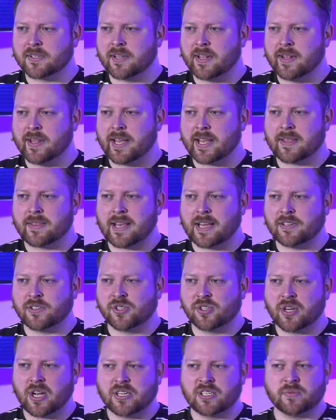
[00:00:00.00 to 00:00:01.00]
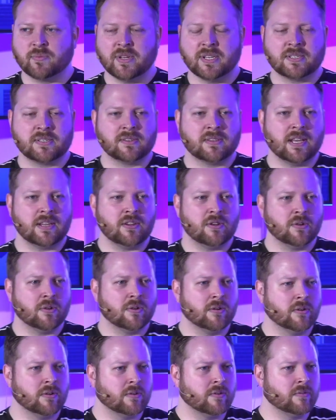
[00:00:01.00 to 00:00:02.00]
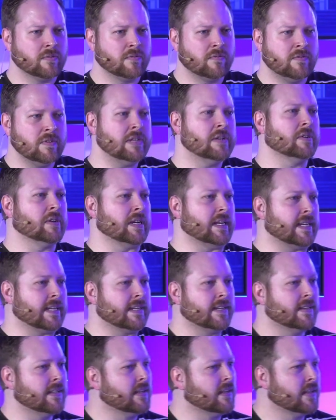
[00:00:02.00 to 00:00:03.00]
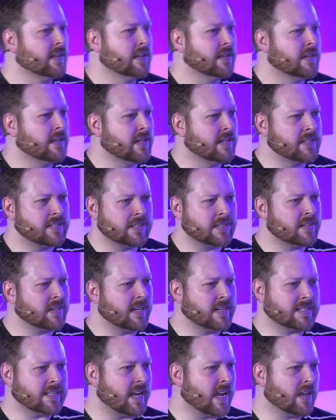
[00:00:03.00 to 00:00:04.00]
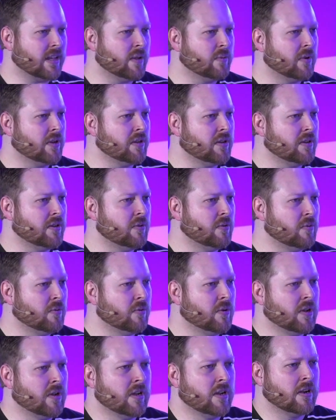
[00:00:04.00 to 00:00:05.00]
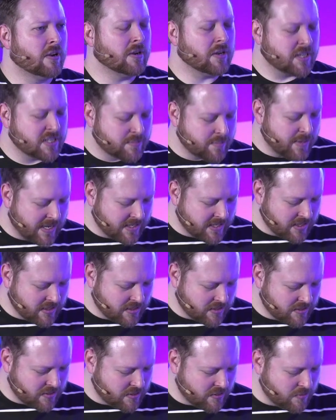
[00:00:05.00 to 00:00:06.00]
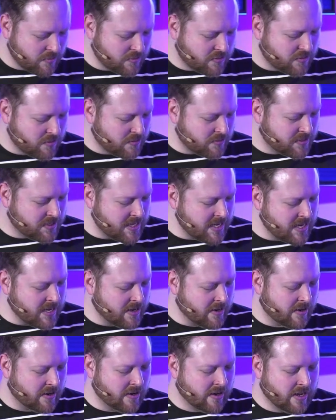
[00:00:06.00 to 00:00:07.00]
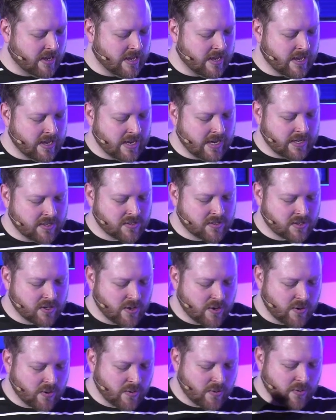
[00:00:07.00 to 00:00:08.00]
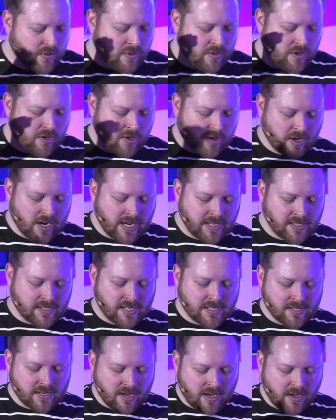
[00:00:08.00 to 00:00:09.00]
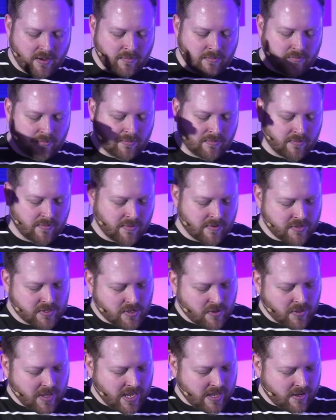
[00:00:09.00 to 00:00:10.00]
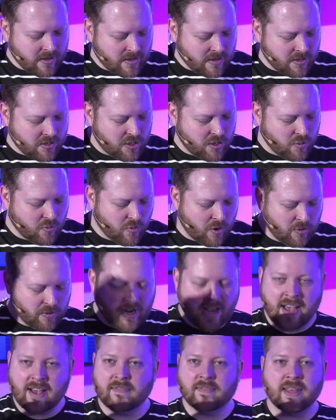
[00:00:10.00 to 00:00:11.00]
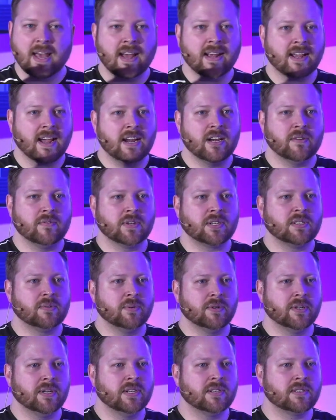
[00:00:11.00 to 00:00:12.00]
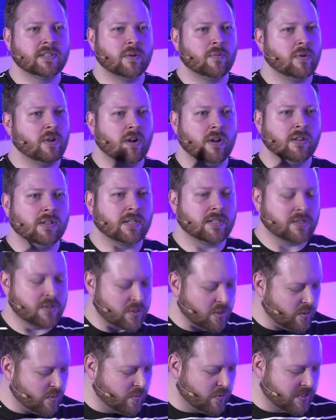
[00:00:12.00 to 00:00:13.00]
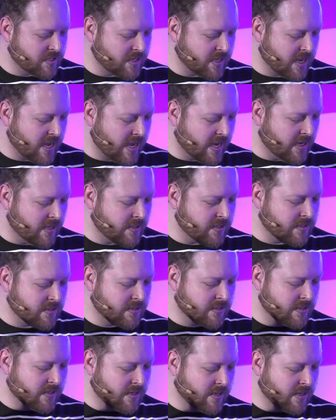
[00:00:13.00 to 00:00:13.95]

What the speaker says: So like that judgment that you're fearing isn't exactly what you are expecting to see here. And so Christ has come so that you won't have that kind of experience that we all assume is the case.